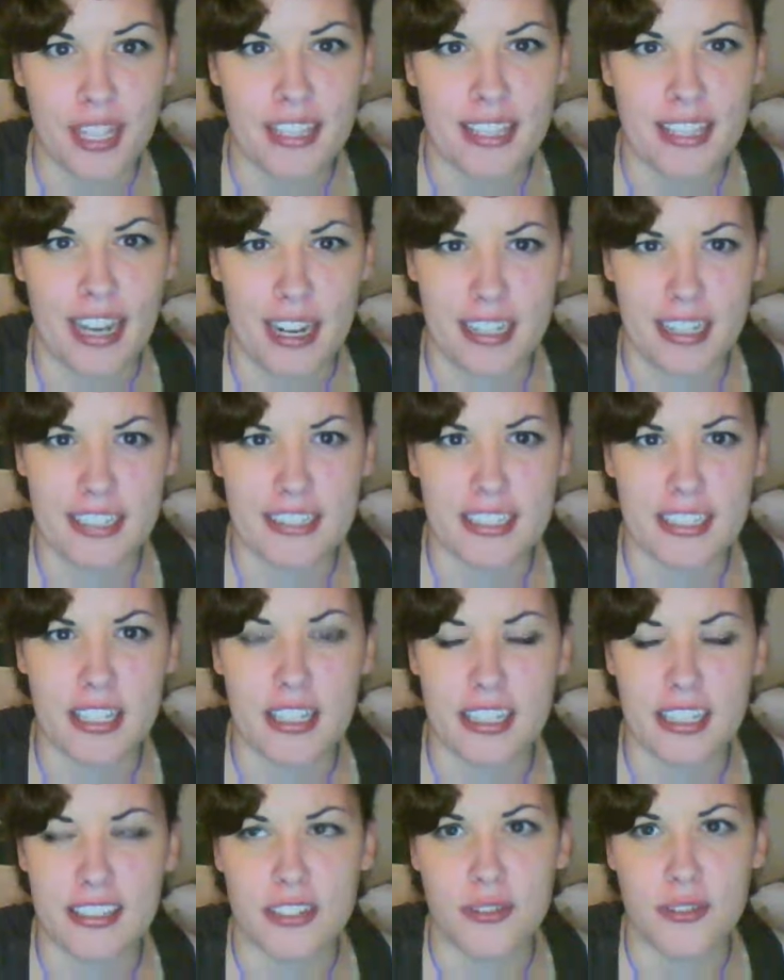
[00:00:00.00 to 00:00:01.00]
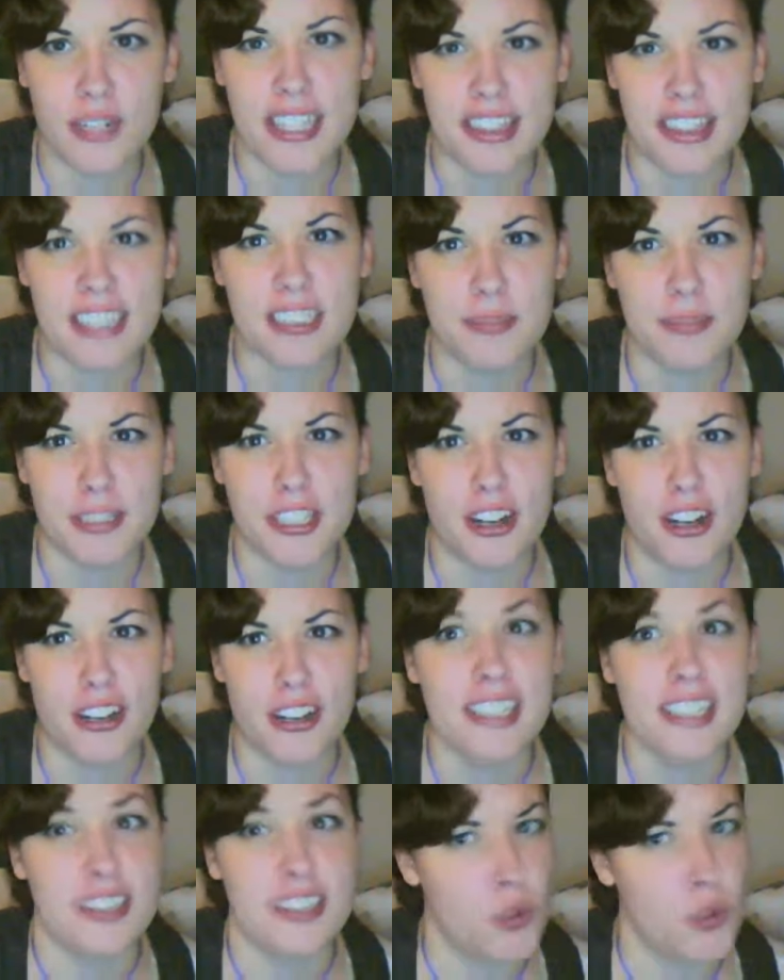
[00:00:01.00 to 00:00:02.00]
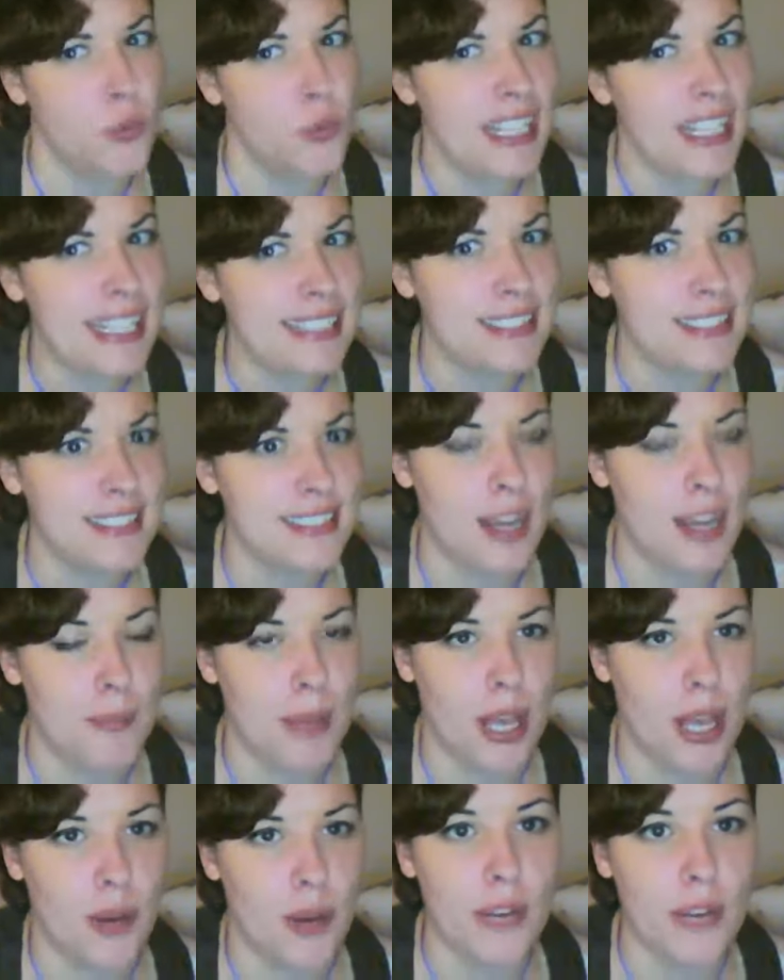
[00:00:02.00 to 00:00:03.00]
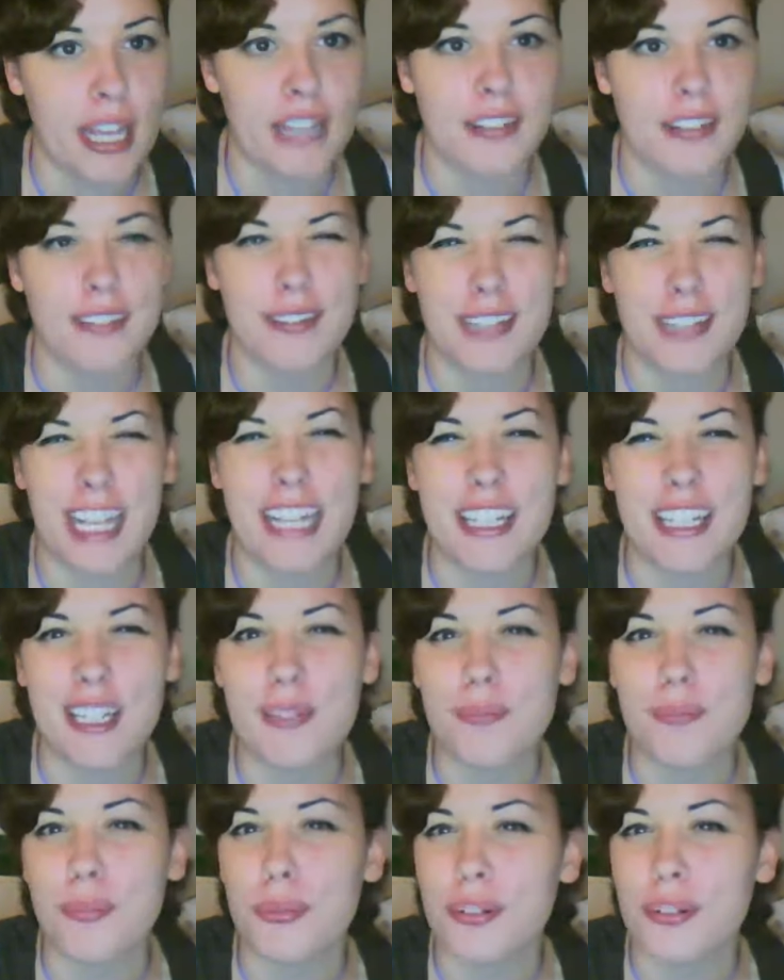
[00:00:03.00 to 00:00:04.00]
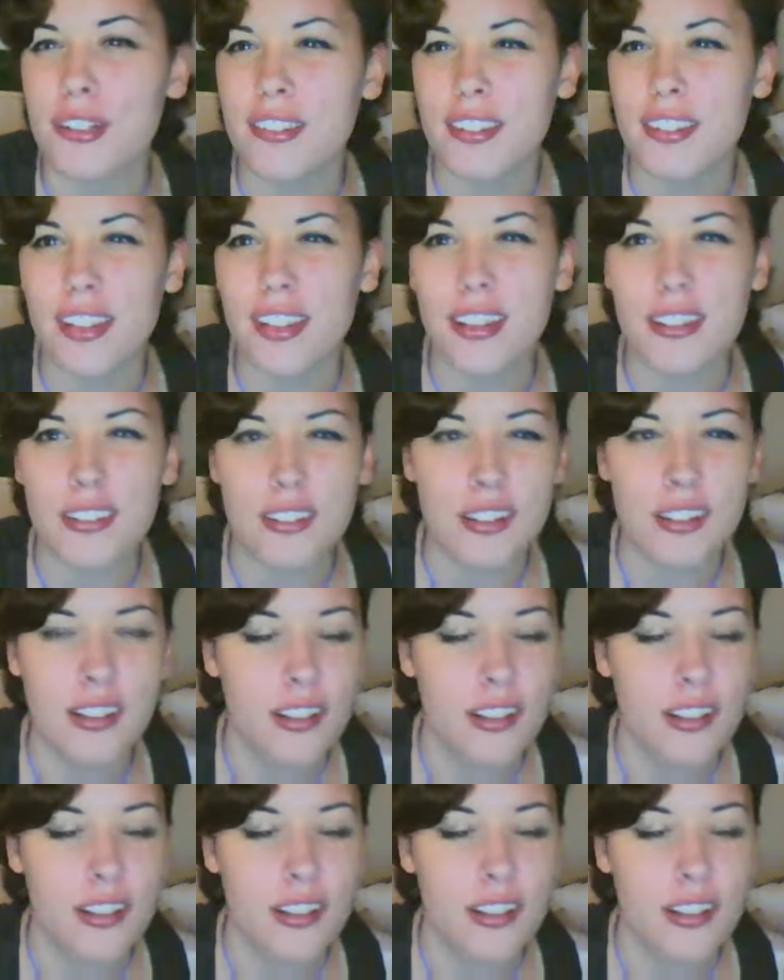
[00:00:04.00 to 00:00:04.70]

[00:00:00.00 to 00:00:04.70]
Yeah, because that's a great thing to be talking to tweens about. And Indian princess?